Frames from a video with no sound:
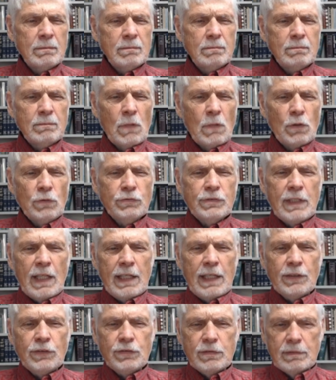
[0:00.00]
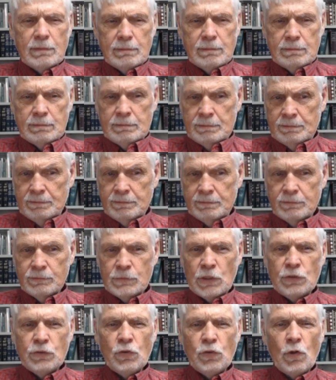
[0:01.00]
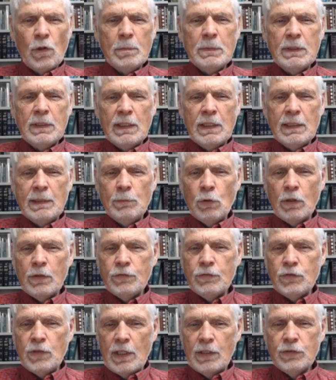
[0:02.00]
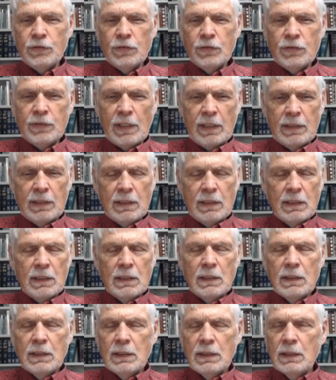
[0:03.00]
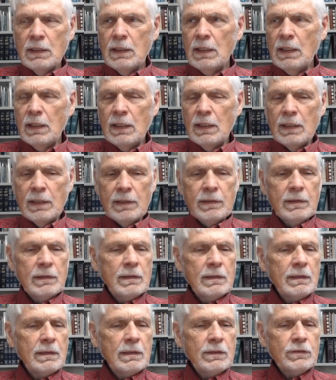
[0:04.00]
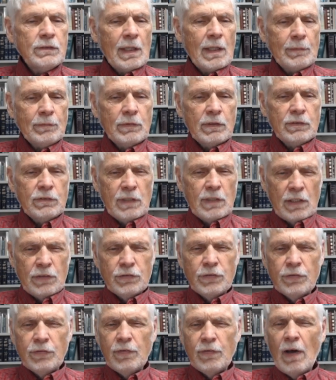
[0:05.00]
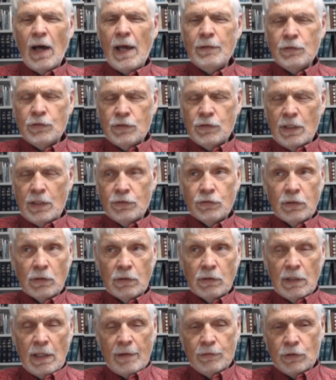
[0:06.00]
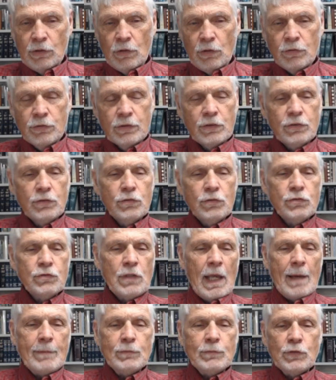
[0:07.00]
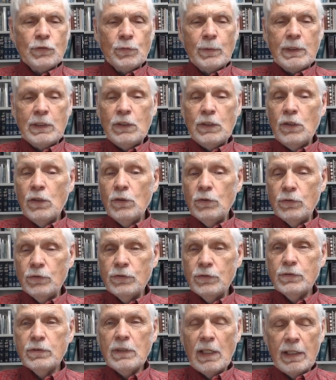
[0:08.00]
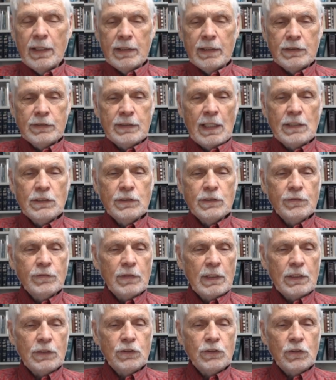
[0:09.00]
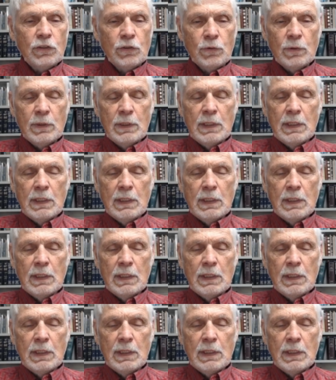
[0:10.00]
most dates determined in the book of Genesis and uh, Genesis 5 and Genesis 11. Those are the two chapters we use extensively to